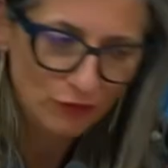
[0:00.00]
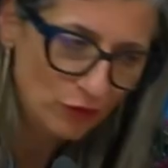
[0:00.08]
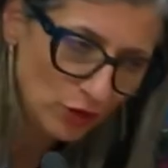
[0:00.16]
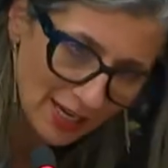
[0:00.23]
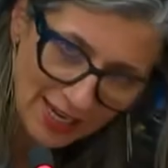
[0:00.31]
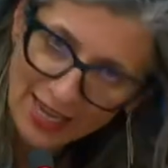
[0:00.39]

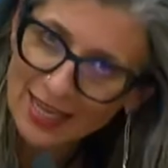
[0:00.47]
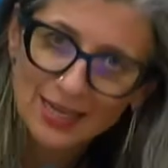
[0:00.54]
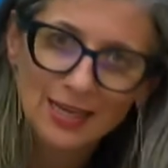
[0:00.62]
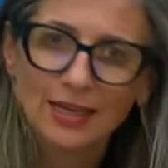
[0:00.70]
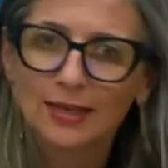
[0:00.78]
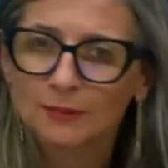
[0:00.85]

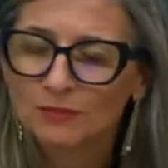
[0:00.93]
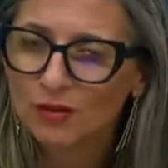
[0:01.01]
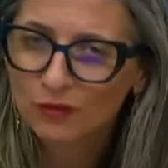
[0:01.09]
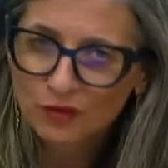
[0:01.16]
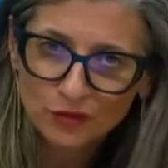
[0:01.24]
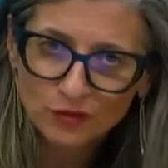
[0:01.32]
forgetting
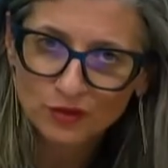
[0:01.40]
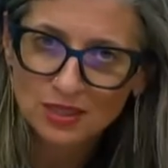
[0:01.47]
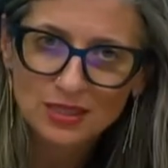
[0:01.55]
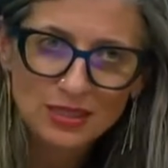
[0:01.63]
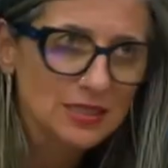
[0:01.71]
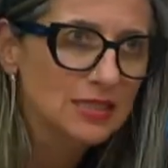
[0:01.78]
the
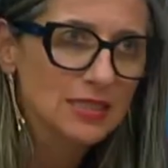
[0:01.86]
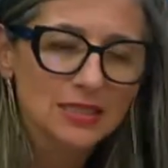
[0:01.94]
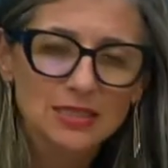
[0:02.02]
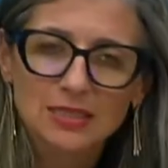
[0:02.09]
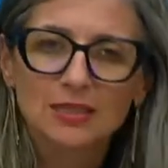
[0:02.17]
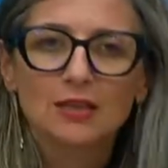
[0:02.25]

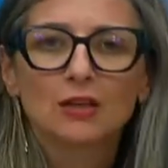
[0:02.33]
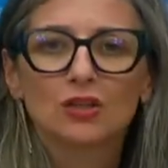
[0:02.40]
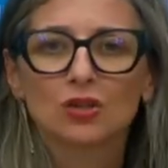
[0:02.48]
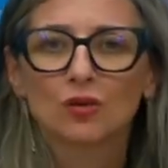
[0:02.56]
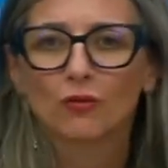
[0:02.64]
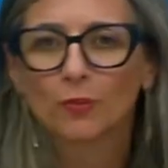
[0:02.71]
56
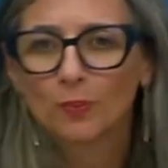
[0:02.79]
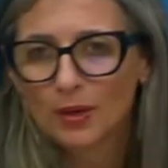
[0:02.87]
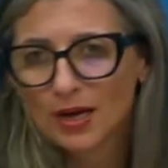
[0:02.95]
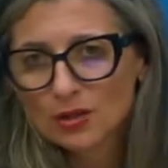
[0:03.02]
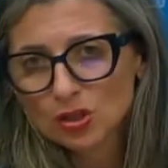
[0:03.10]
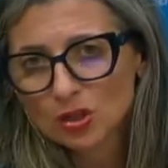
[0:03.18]
years of
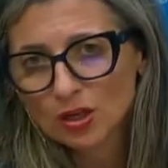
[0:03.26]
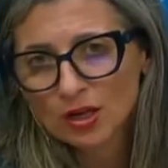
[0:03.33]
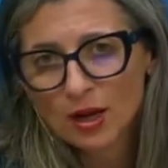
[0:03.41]
oppression